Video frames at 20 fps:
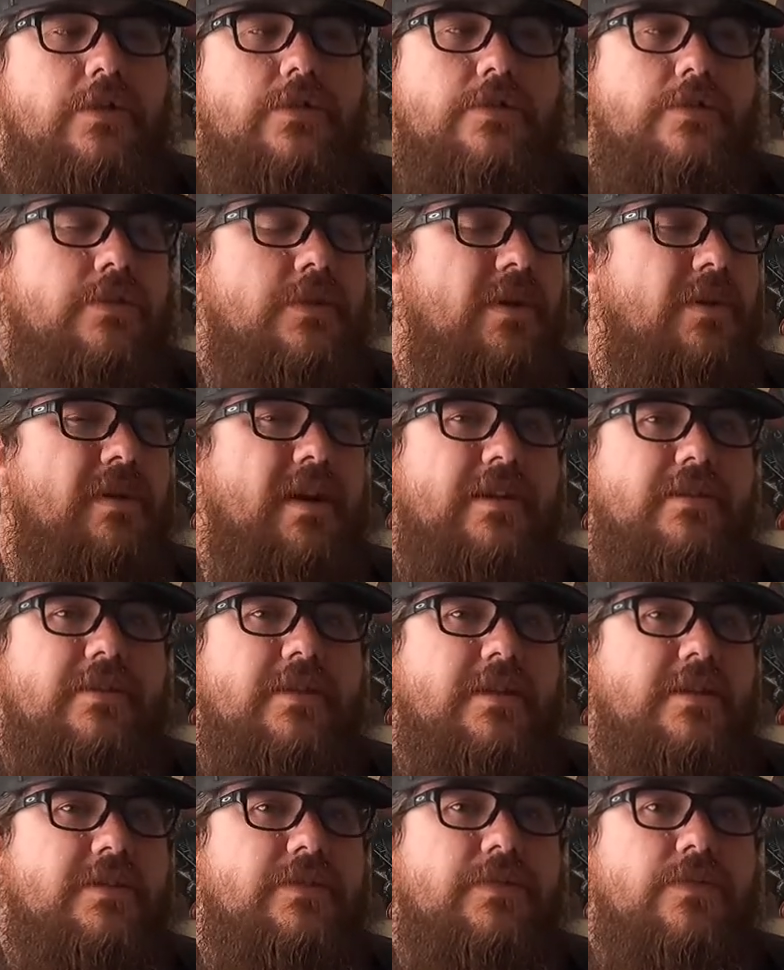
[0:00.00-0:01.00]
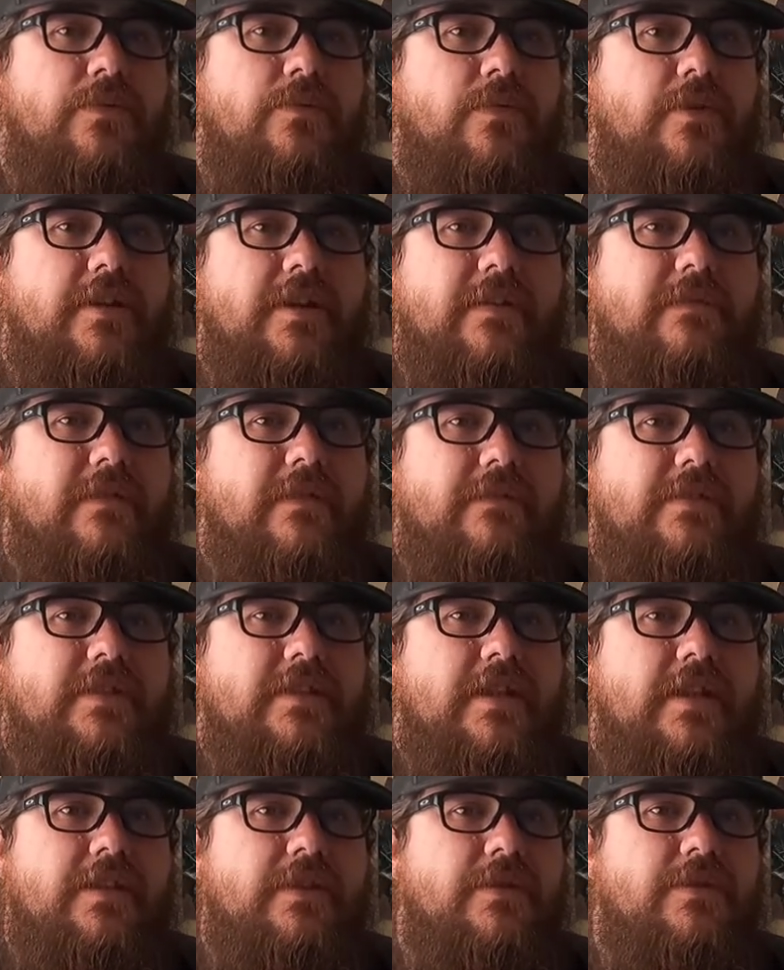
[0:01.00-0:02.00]
Just go out and get you one, even if
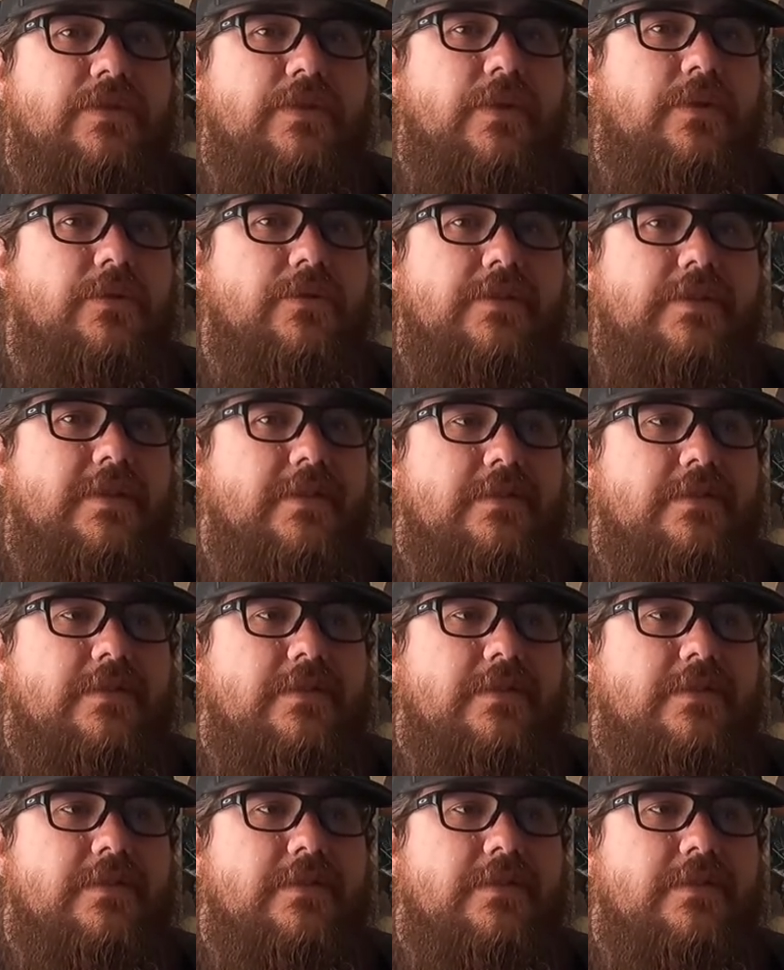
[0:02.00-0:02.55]
it's 10 years old.